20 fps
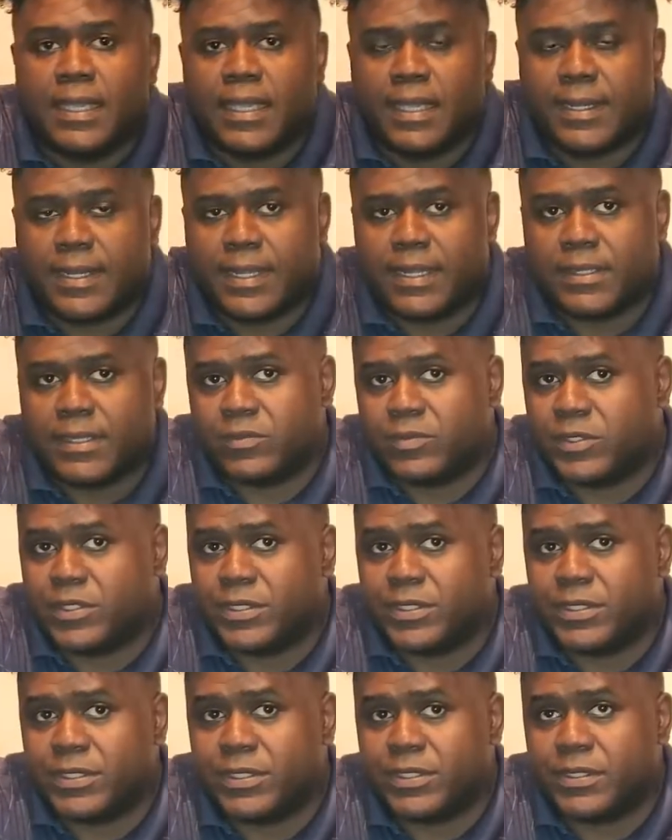And now that
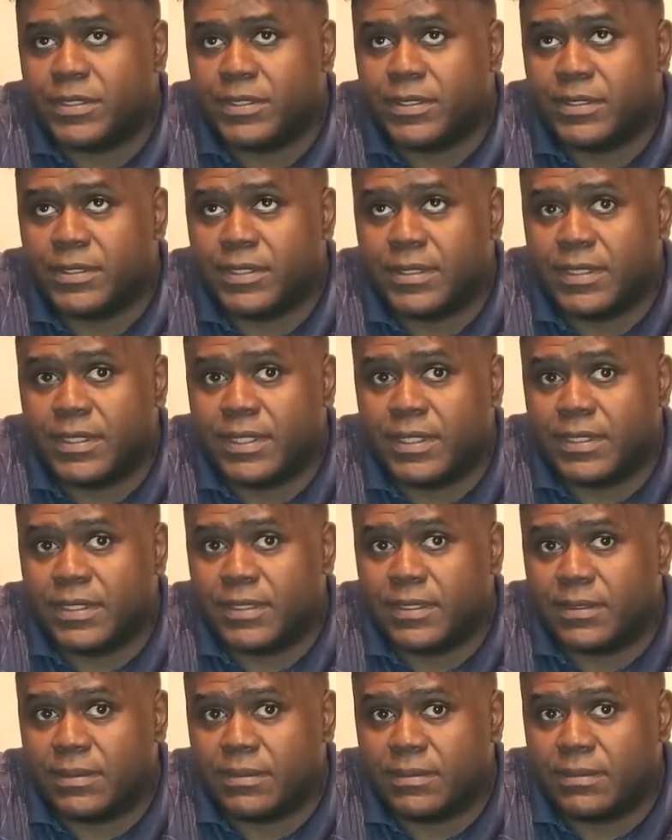we're
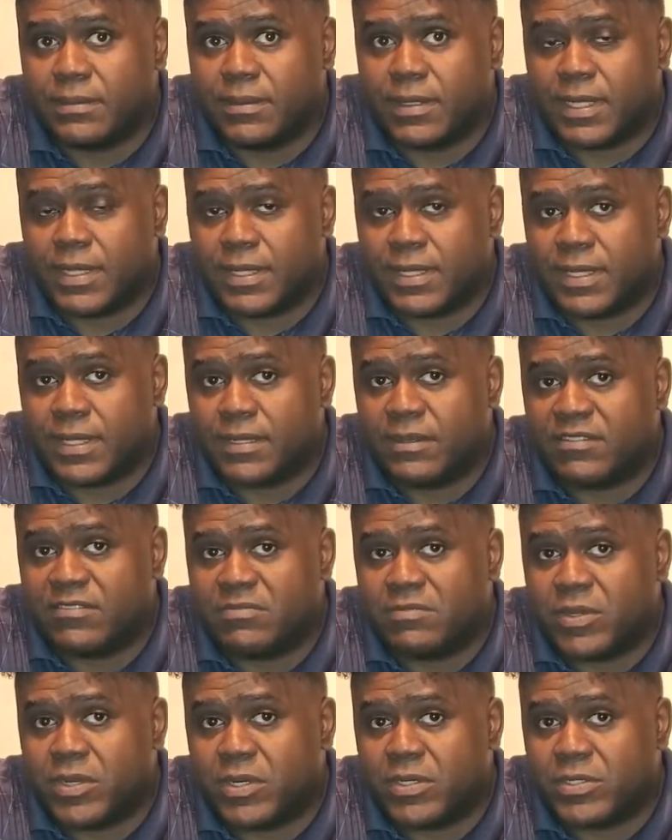in the end
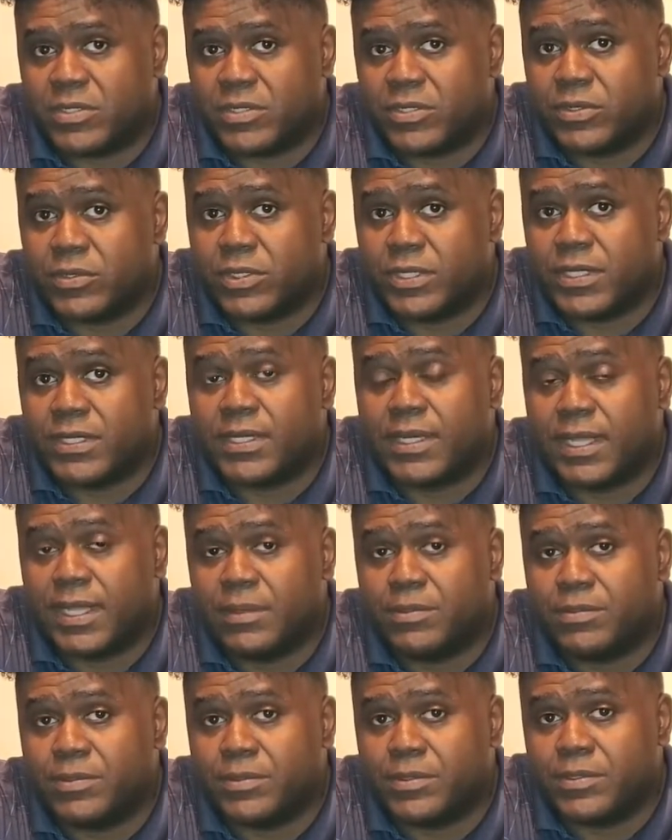of March going into
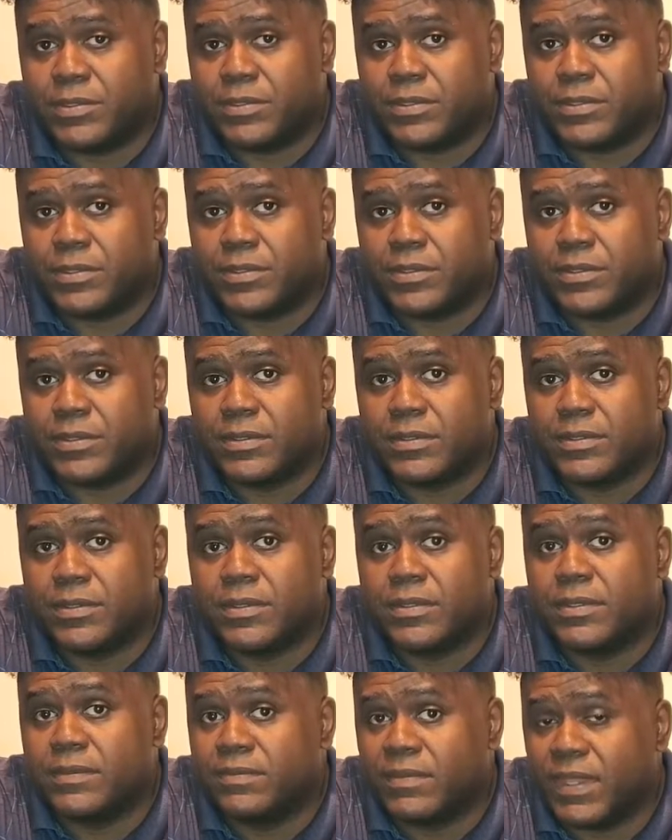April,
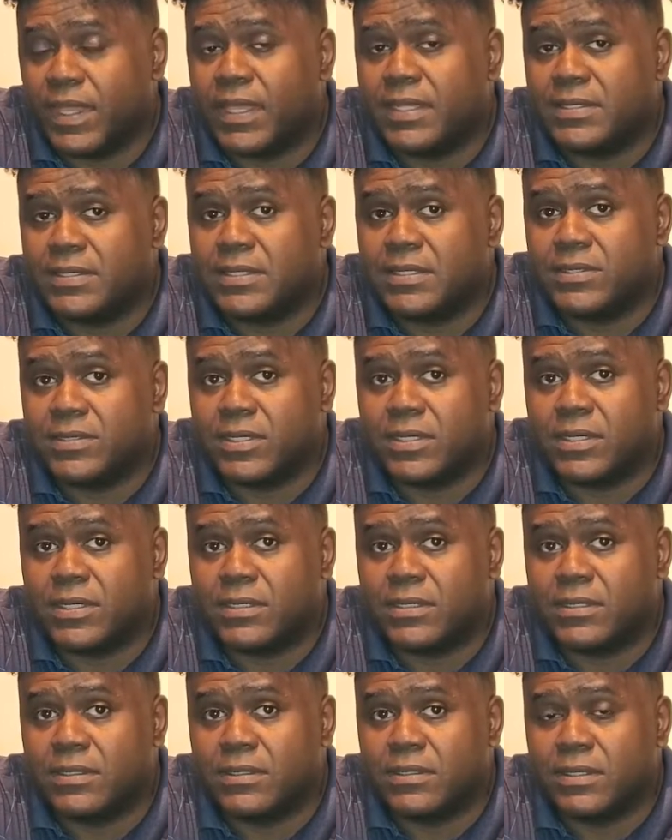the AC is
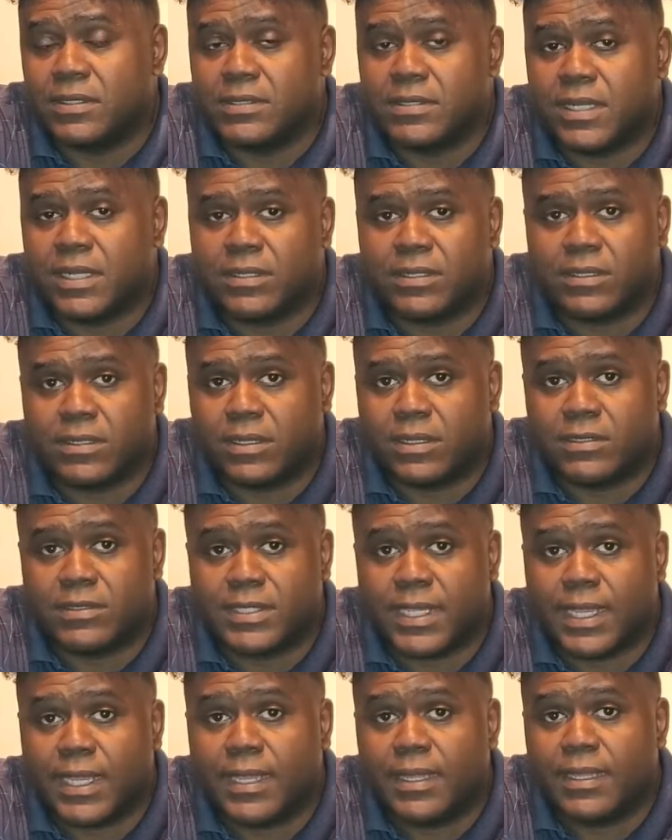on. It's not on all
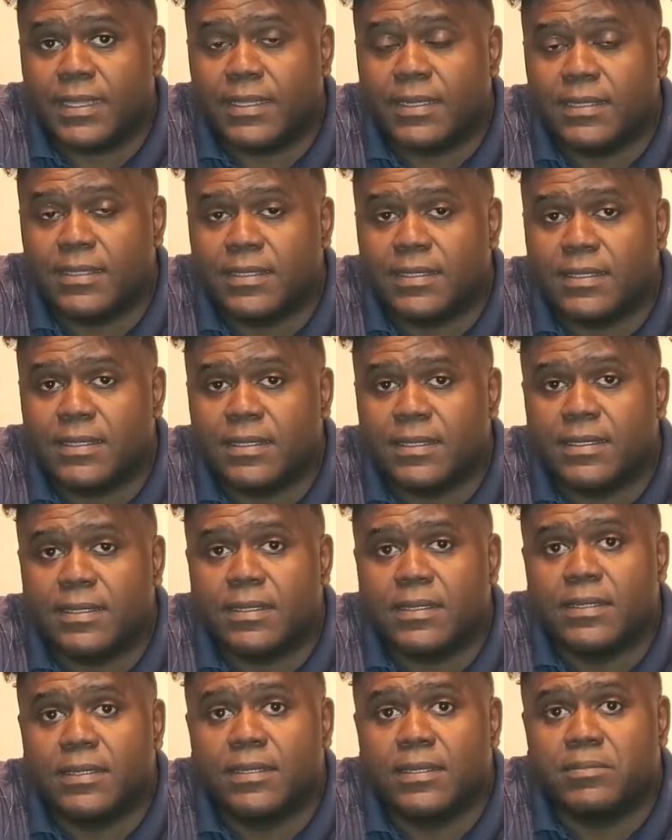day,
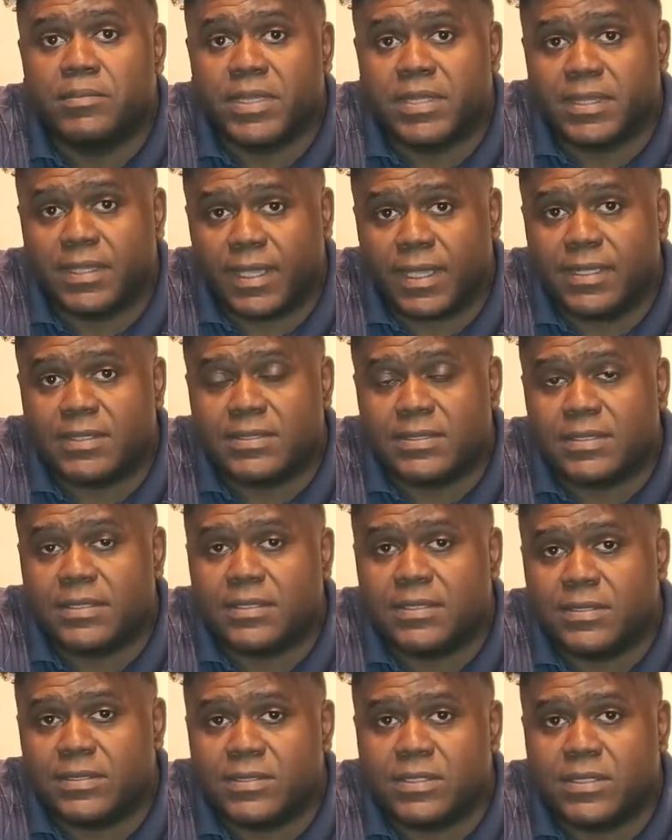but the AC
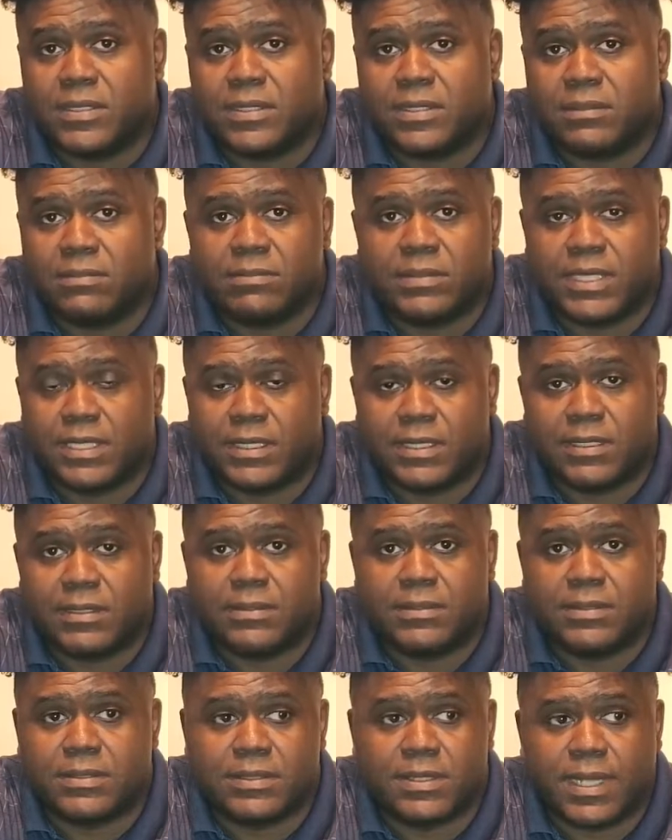is on. The
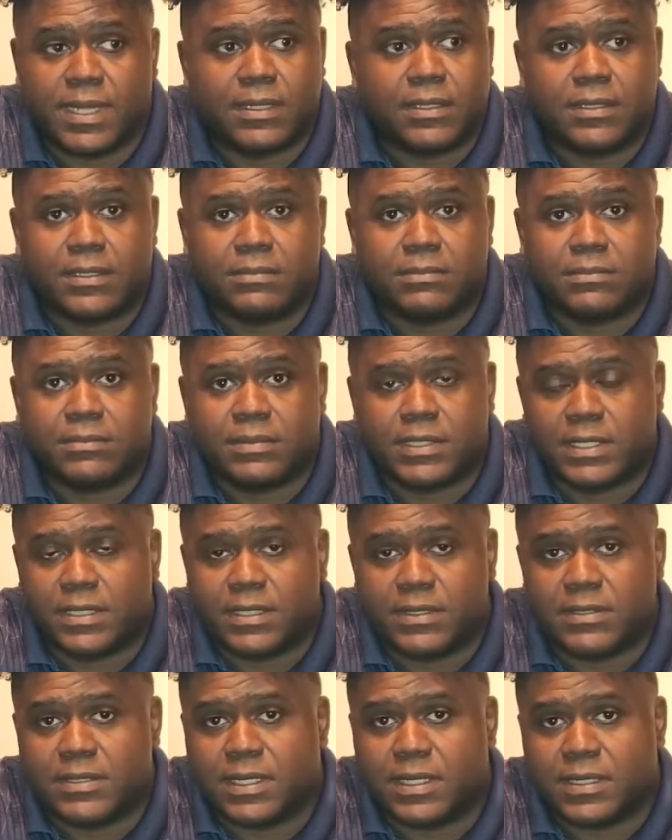heat's not on. The
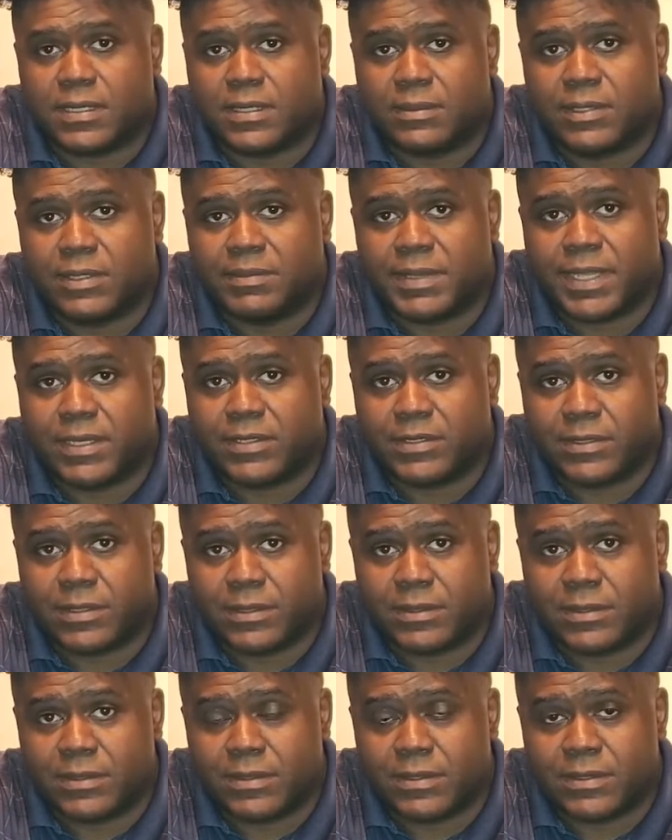heat's not coming back
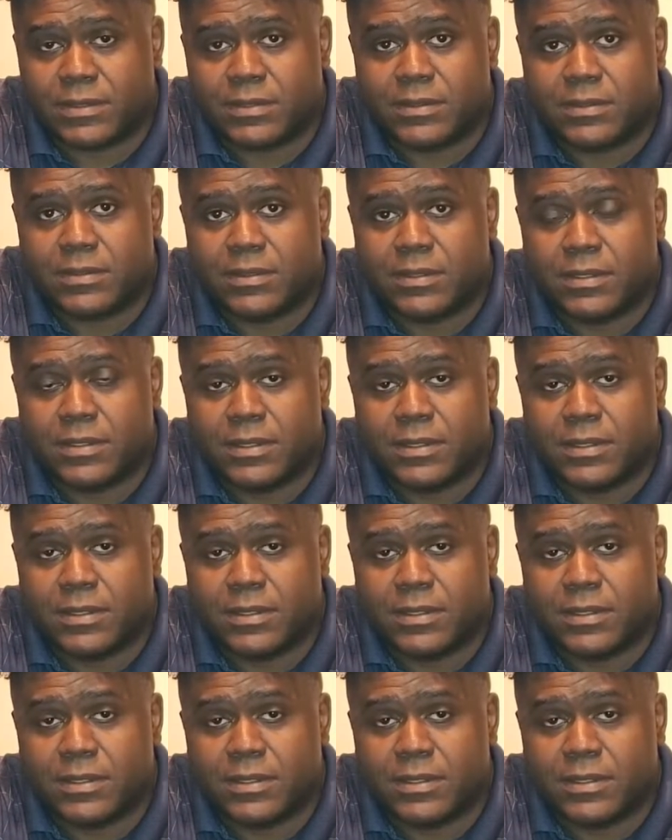on until